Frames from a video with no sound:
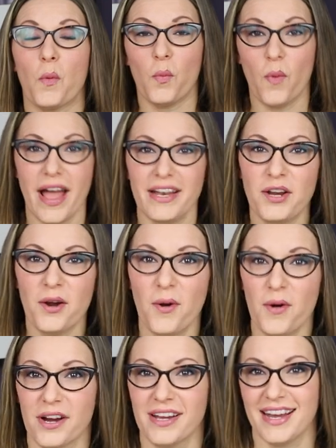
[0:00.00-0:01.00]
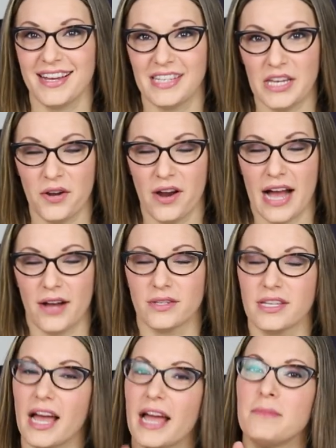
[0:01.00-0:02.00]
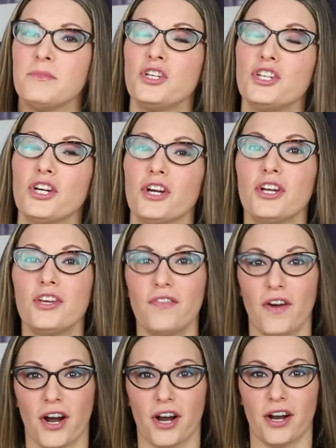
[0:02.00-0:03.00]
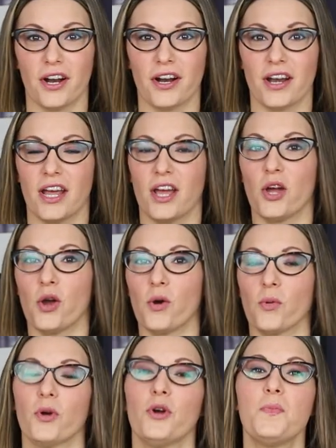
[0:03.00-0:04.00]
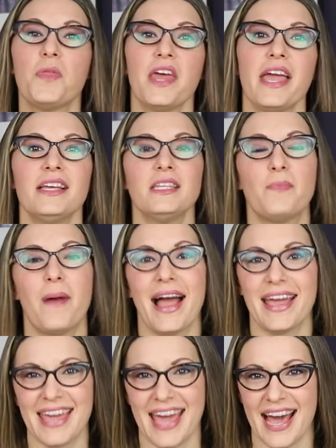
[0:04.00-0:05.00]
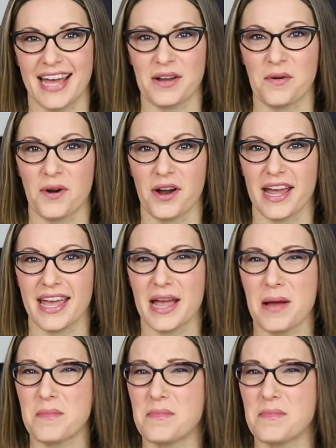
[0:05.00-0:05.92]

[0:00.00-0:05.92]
When you're organizing your house, I'm sure you've heard group things by category,